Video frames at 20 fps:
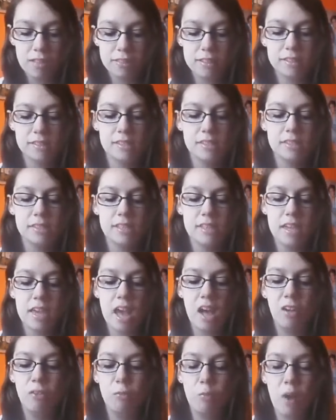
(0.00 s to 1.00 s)
This is the
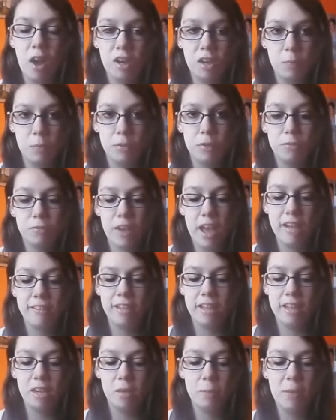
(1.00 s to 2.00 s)
e.l.f. Waterproof
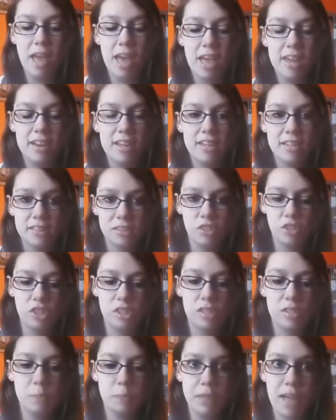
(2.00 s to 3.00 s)
Eyeliner Pen, and it's
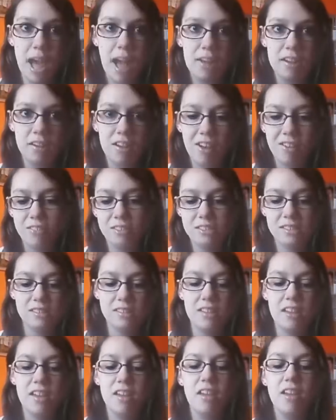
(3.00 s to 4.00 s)
just black,
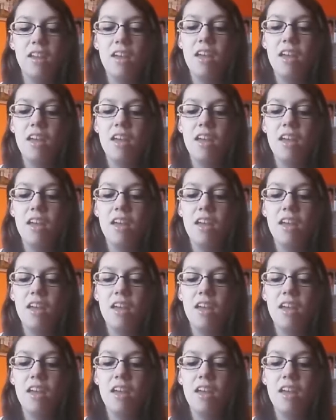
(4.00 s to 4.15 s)
obviously.